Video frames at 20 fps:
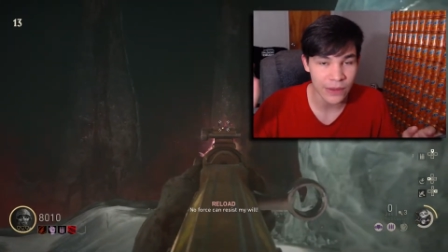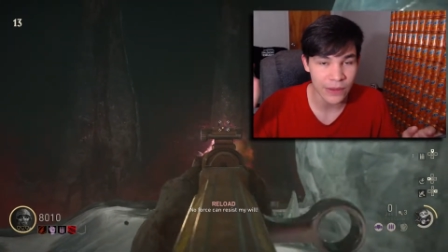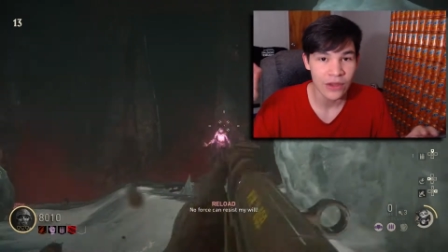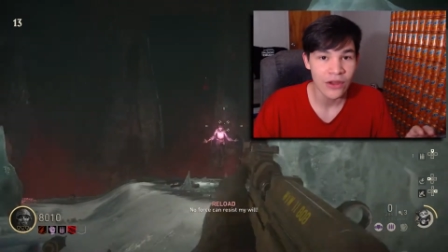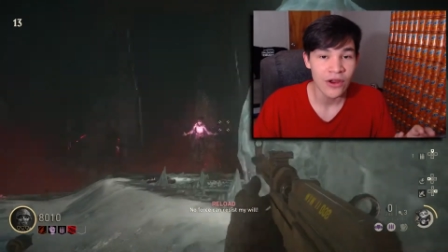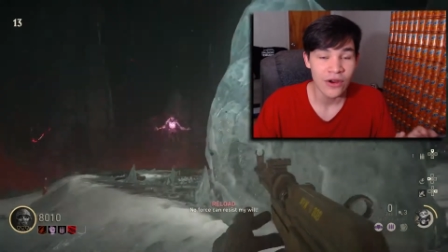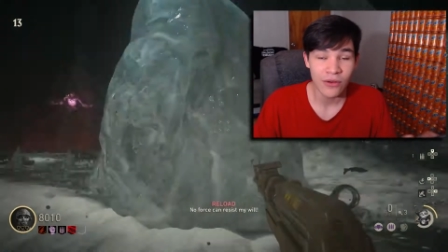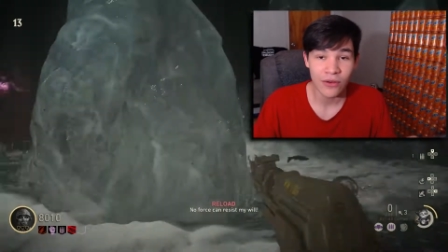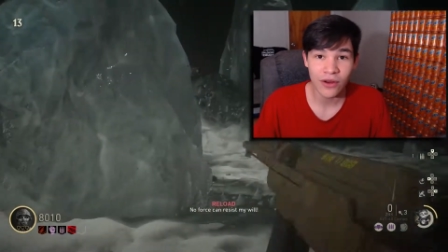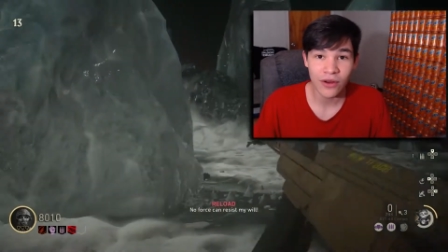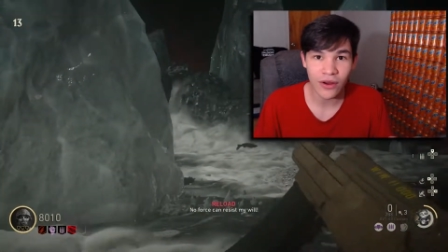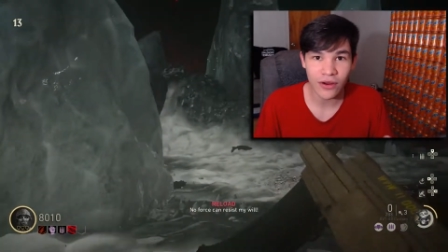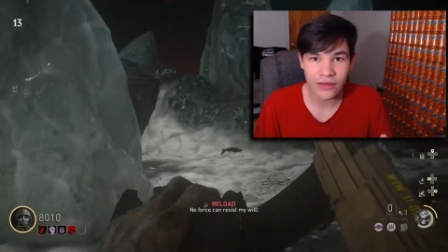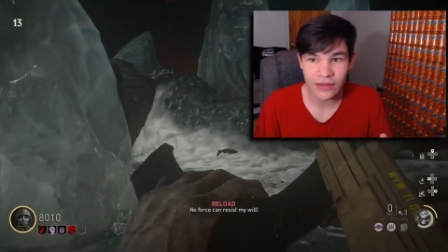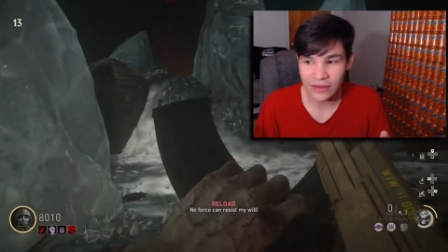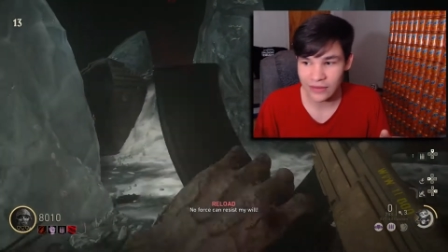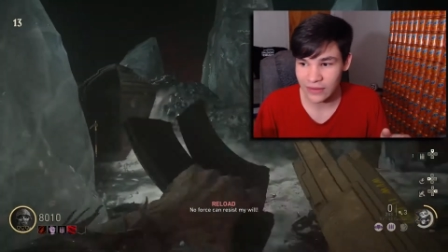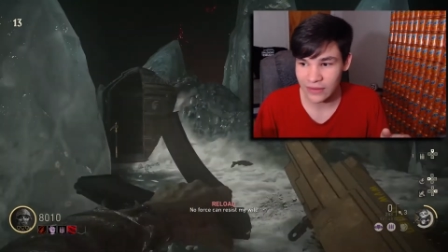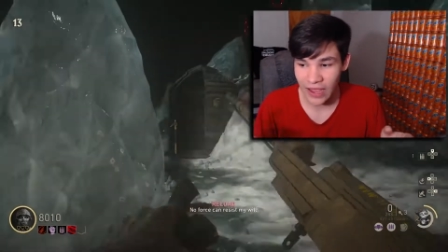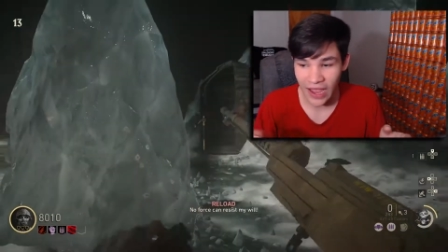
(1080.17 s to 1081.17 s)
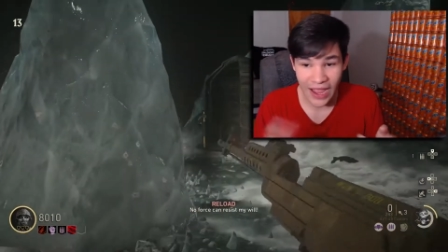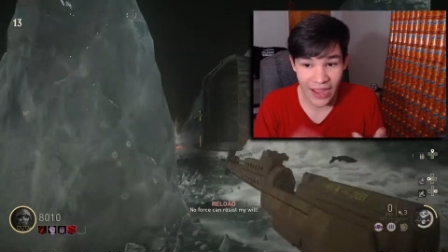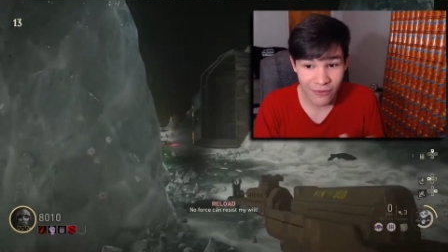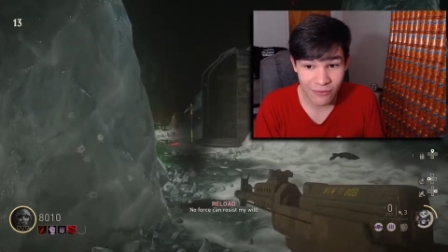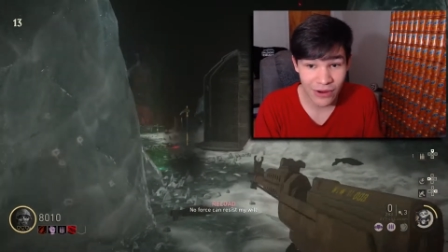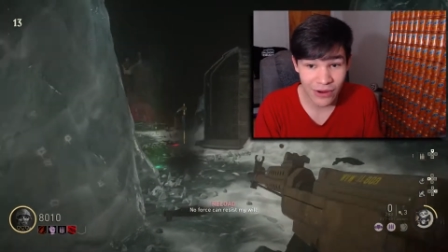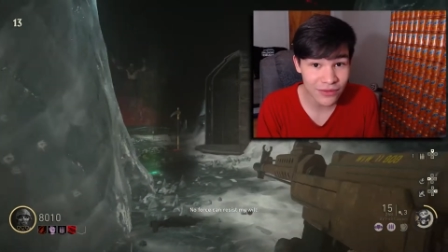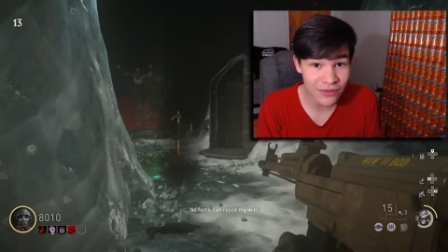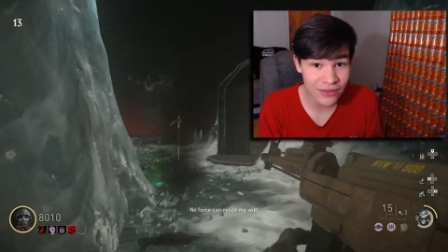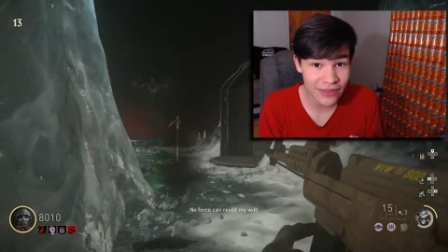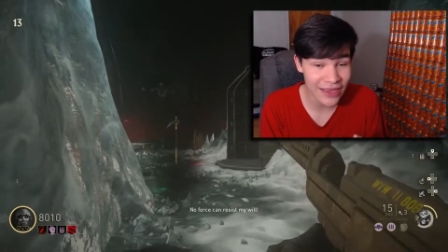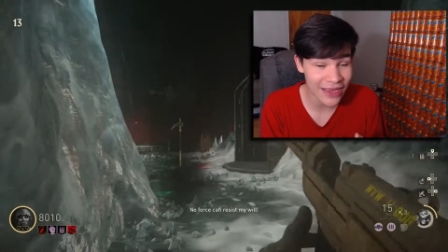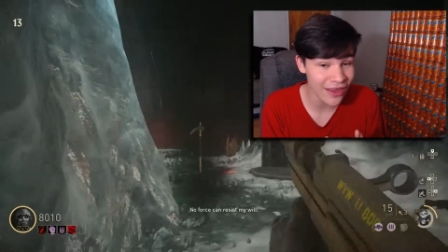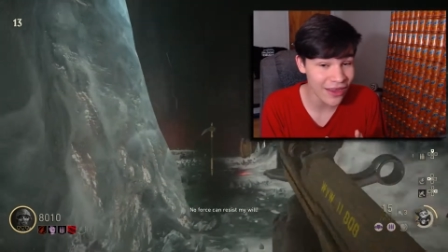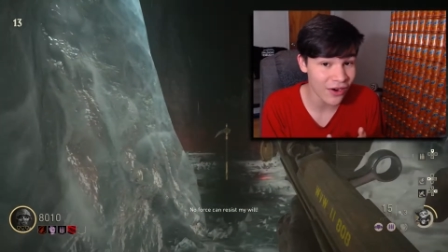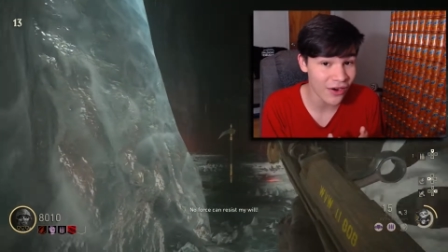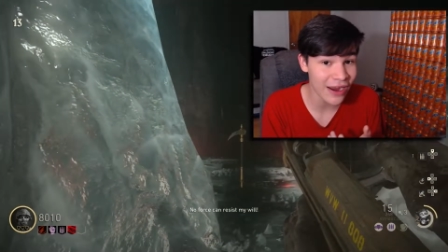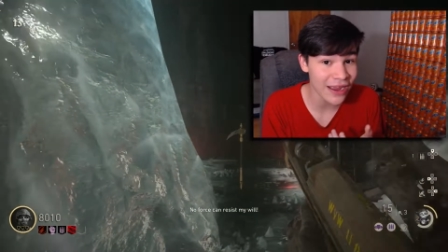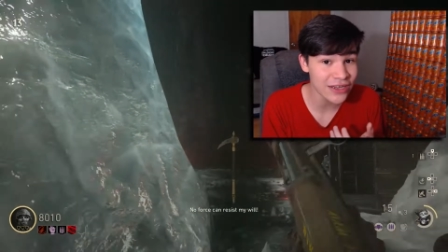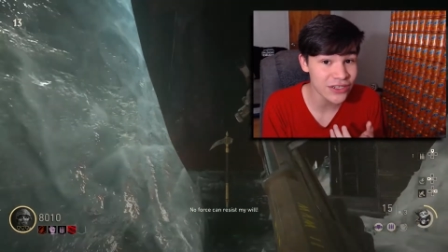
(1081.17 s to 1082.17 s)
but regardless, high rounds,
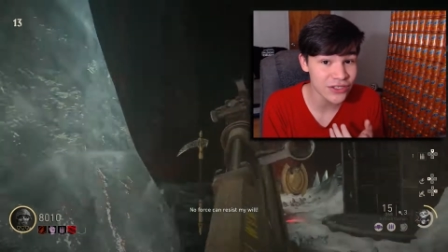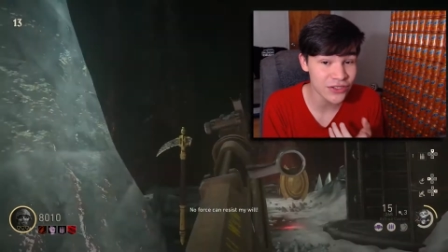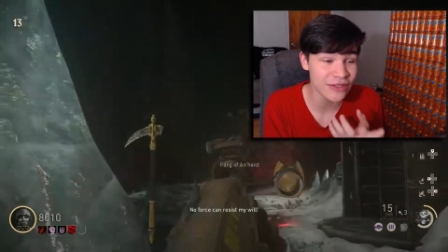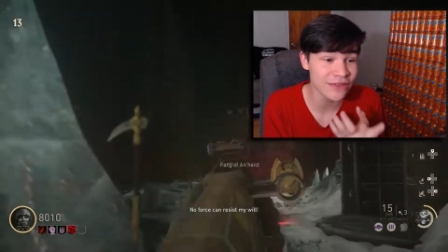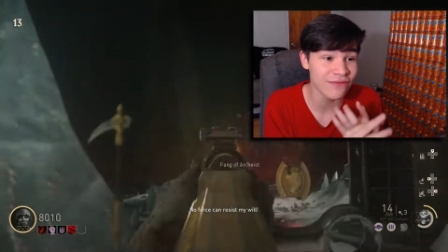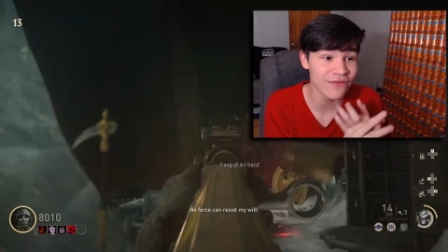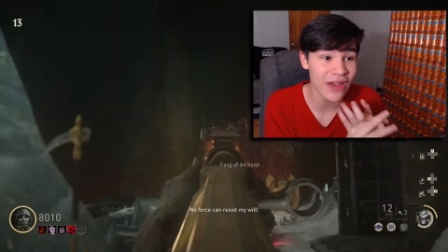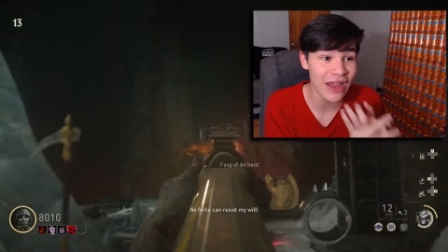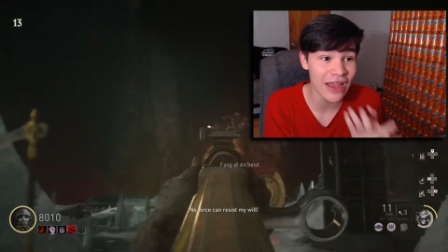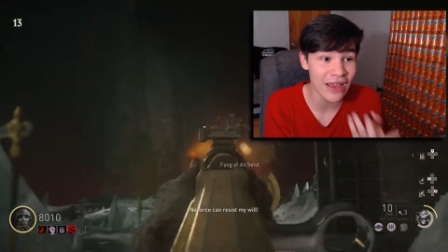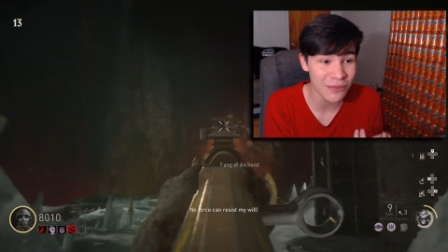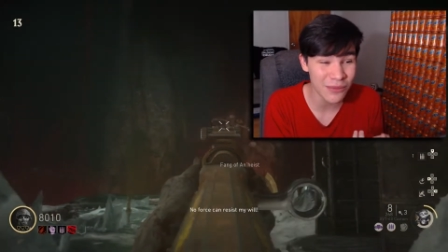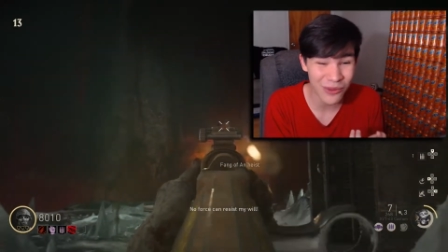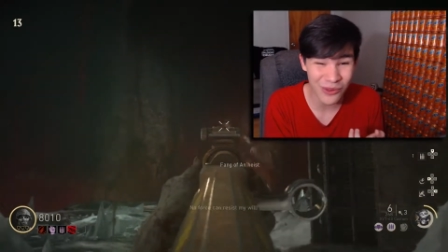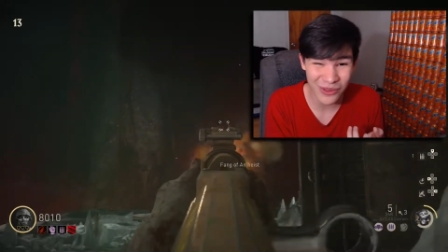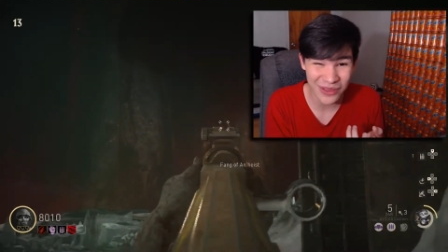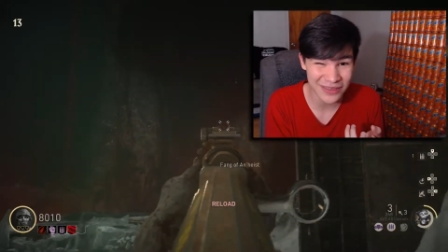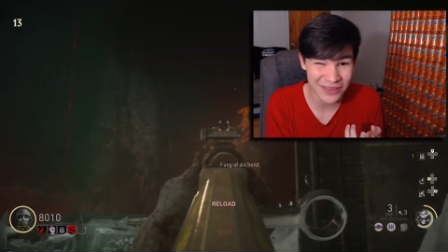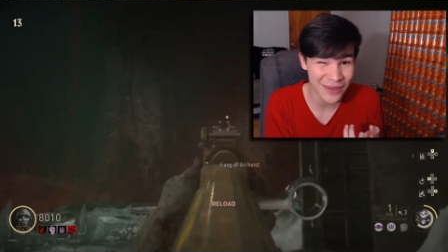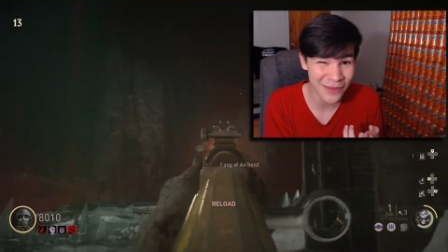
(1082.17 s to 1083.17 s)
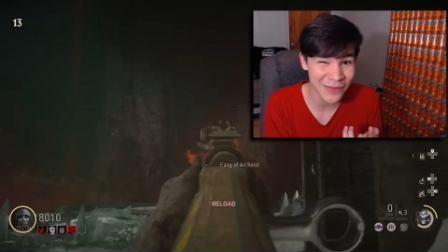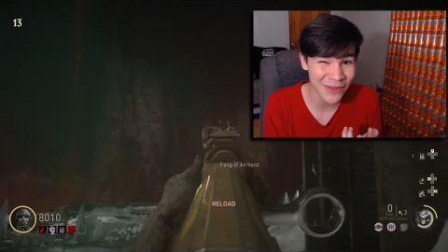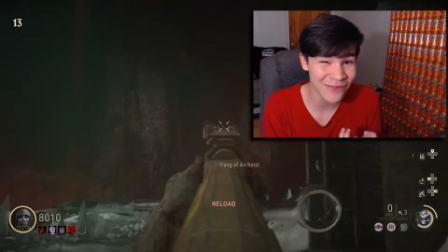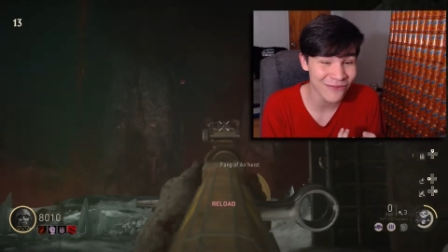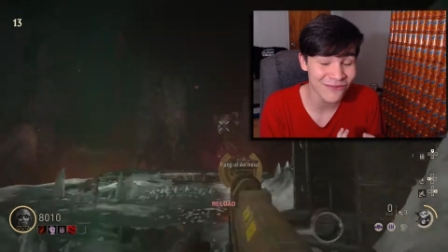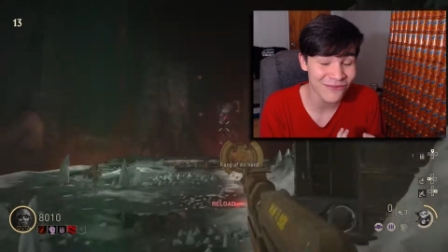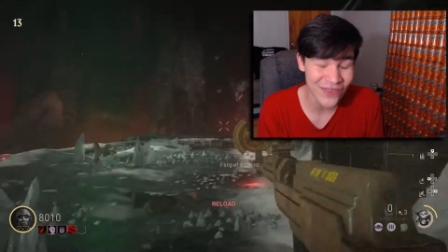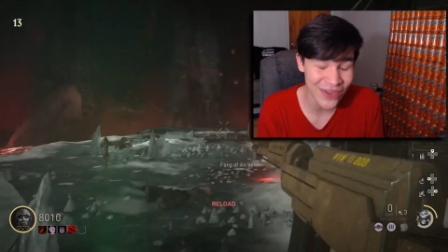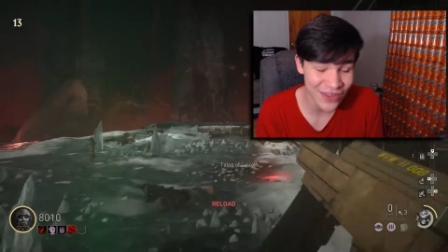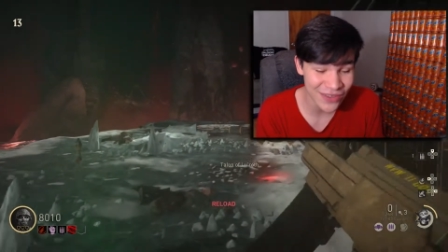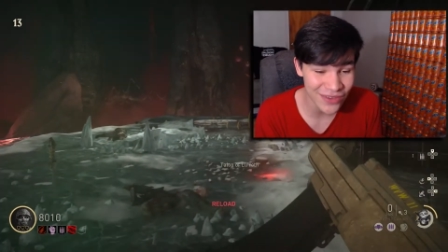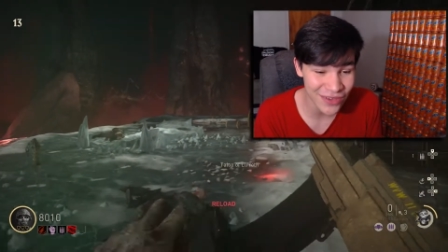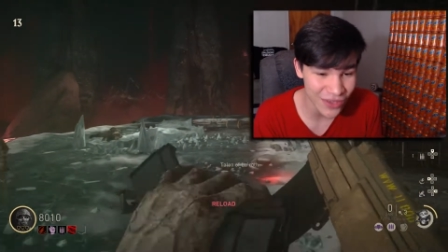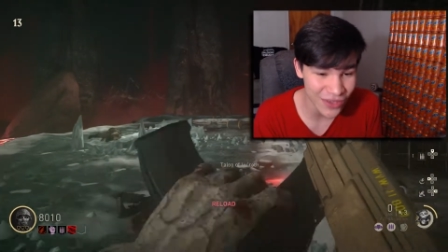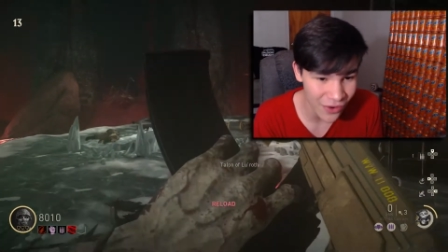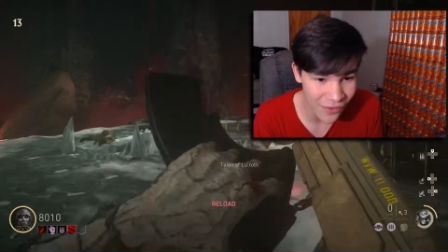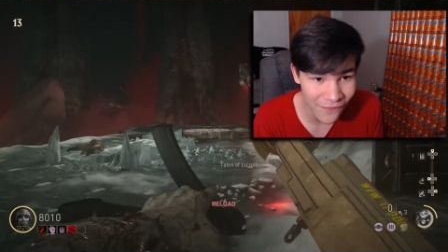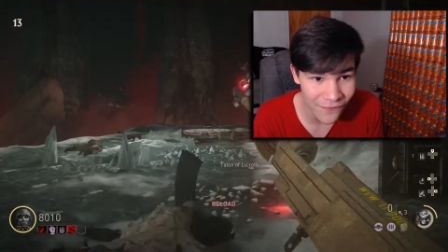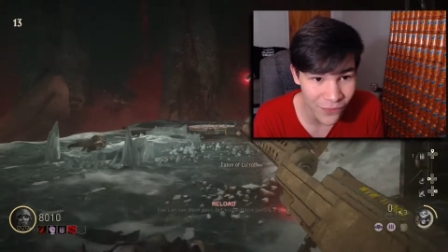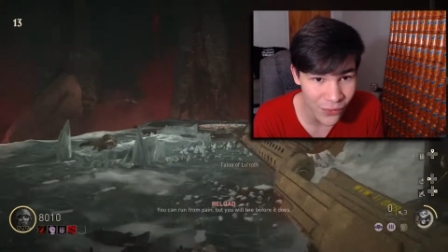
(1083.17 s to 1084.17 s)
they are actually viable and something fun to
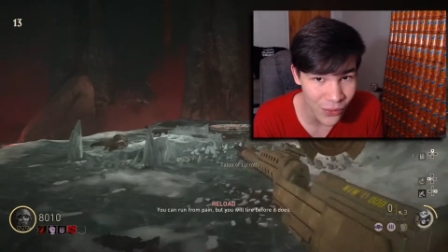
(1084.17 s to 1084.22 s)
go